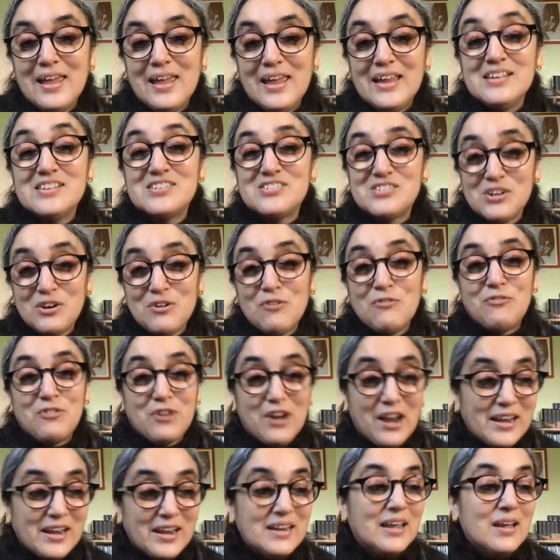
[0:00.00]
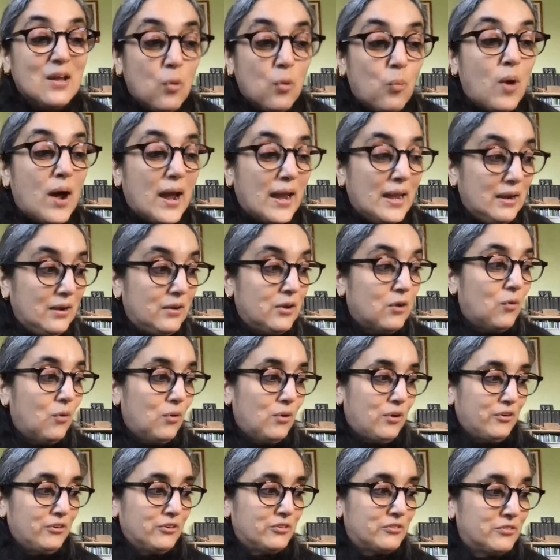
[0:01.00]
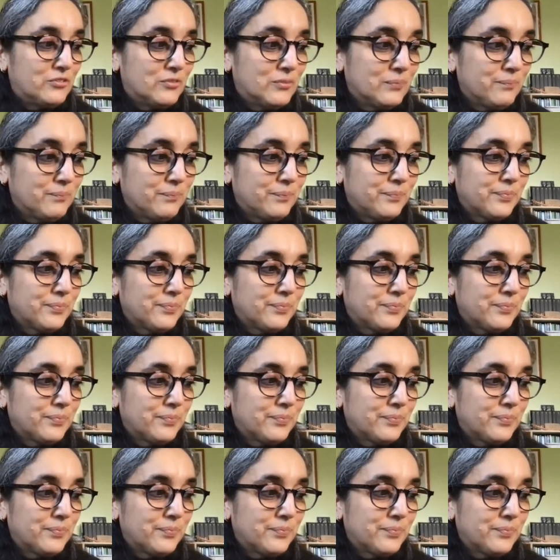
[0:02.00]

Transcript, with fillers: instead of riding a wild horse.